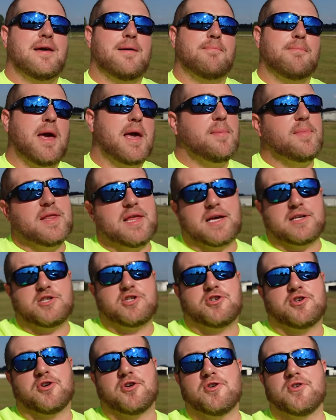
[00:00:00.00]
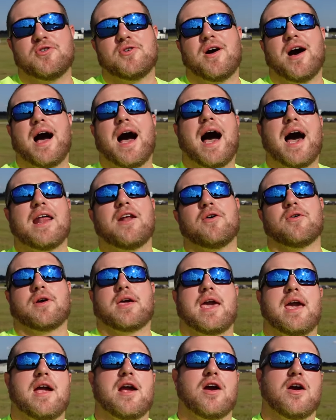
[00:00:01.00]
Maybe that's true, I don't
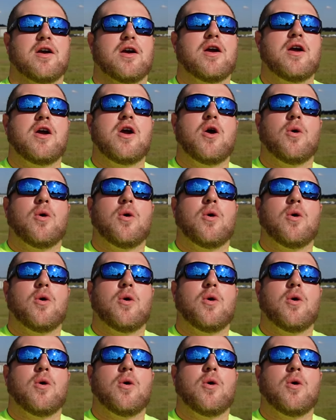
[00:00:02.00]
care.